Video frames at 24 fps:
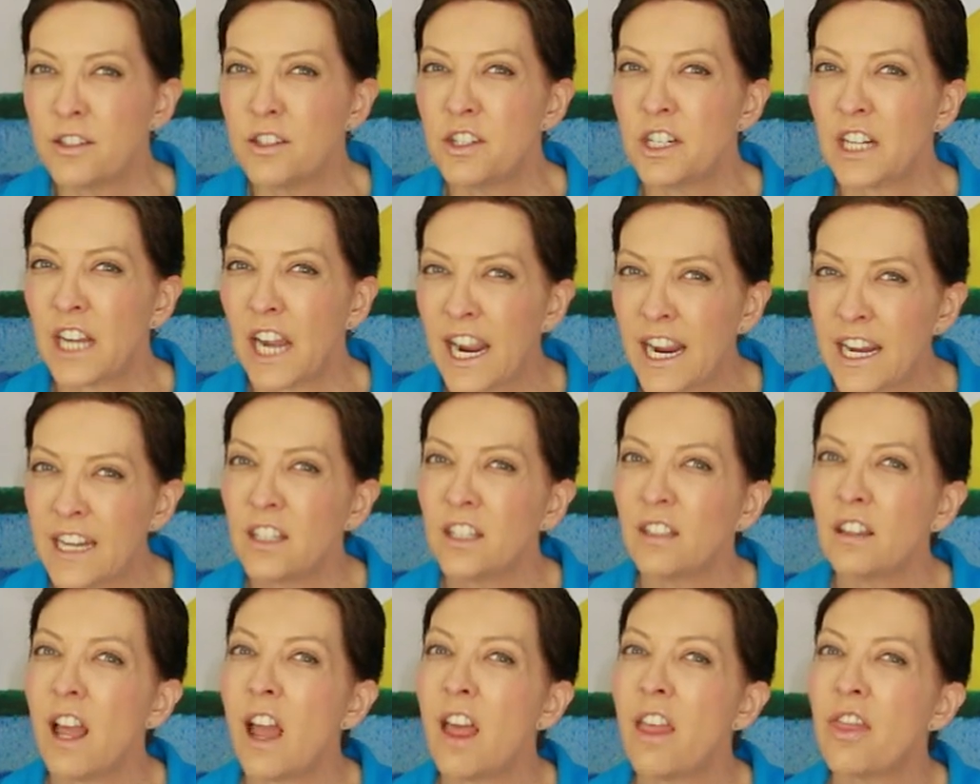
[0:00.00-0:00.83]
Did you
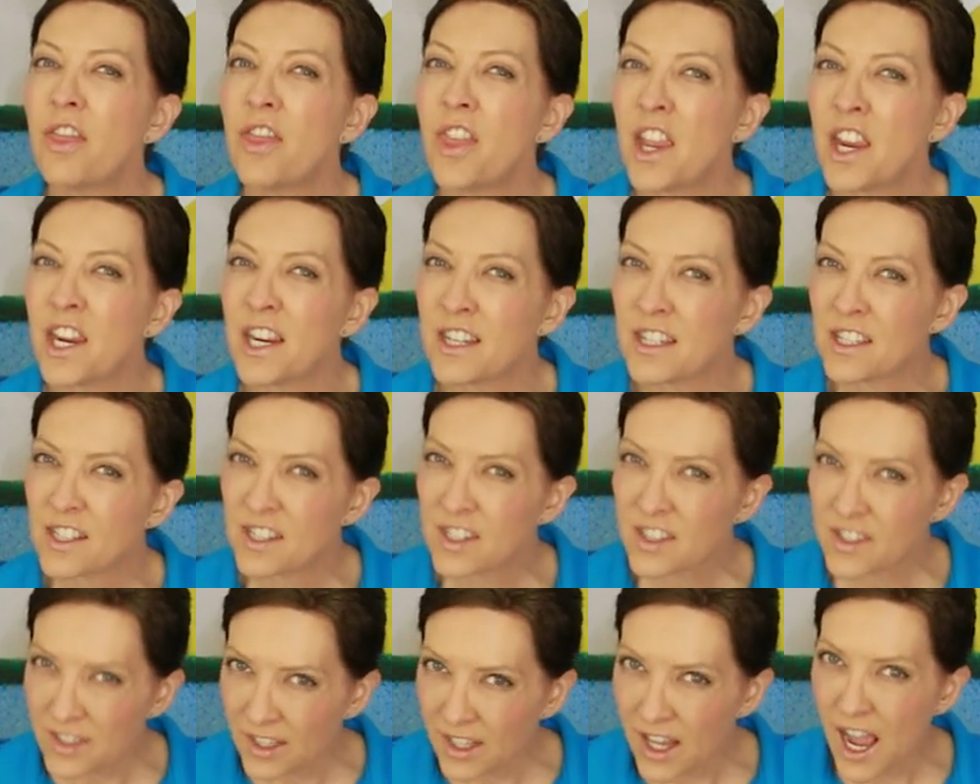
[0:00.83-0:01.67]
kind of let things
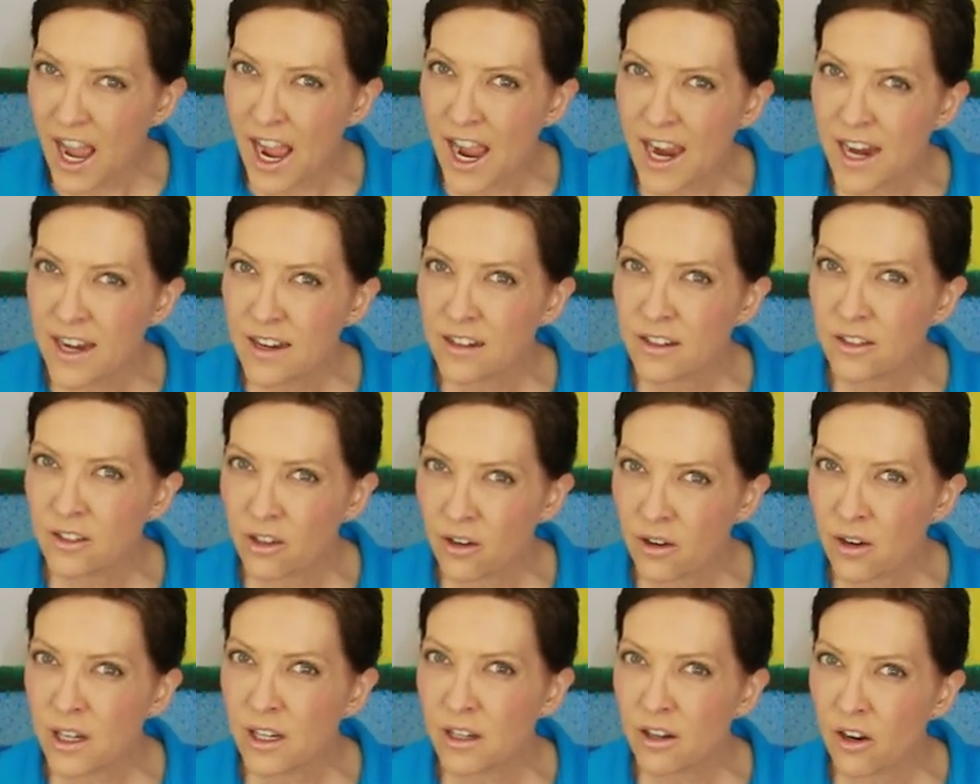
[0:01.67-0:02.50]
slide
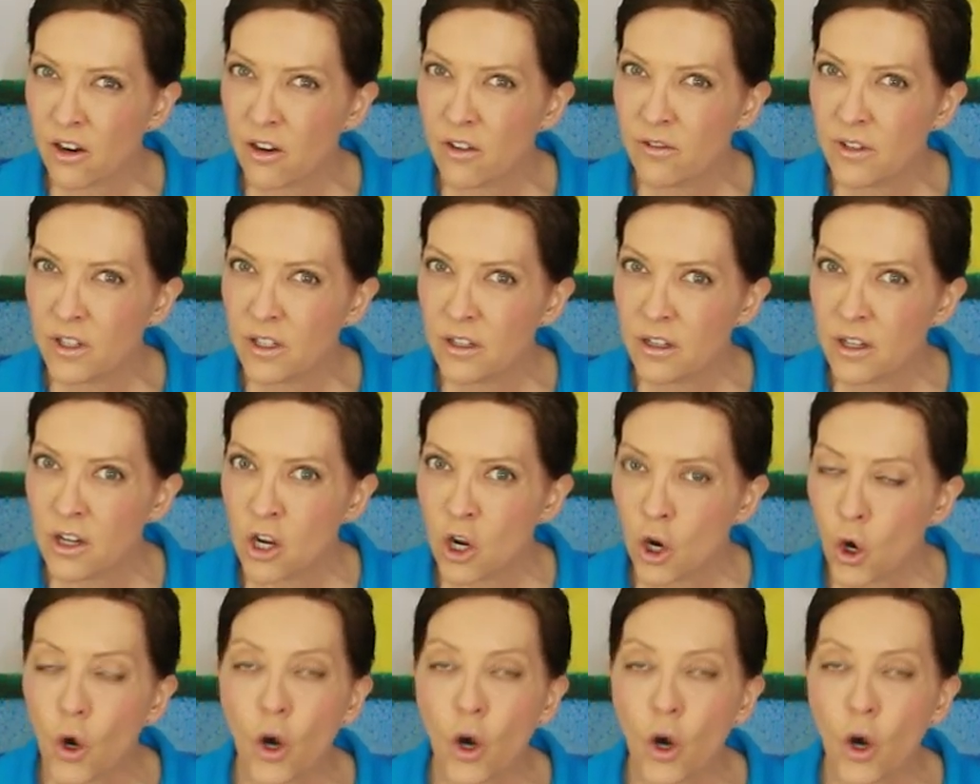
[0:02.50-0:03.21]
during COVID?